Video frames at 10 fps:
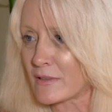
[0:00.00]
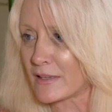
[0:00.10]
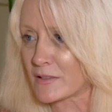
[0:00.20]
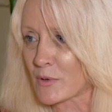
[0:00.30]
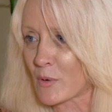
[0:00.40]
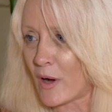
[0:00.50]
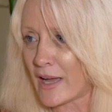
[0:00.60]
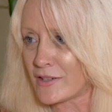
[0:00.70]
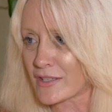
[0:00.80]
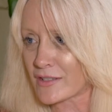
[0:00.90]
is
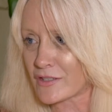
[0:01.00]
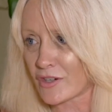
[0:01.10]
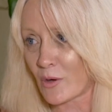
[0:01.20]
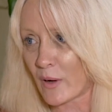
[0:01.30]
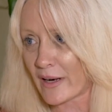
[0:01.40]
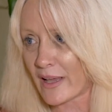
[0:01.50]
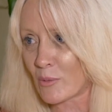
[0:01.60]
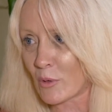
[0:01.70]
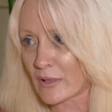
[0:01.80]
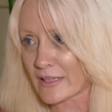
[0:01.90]
required just to show one
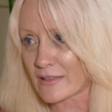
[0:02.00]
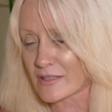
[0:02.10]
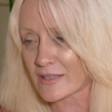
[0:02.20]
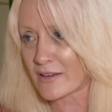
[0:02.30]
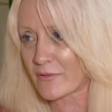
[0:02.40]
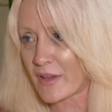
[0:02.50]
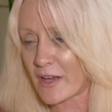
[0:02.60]
animal at the state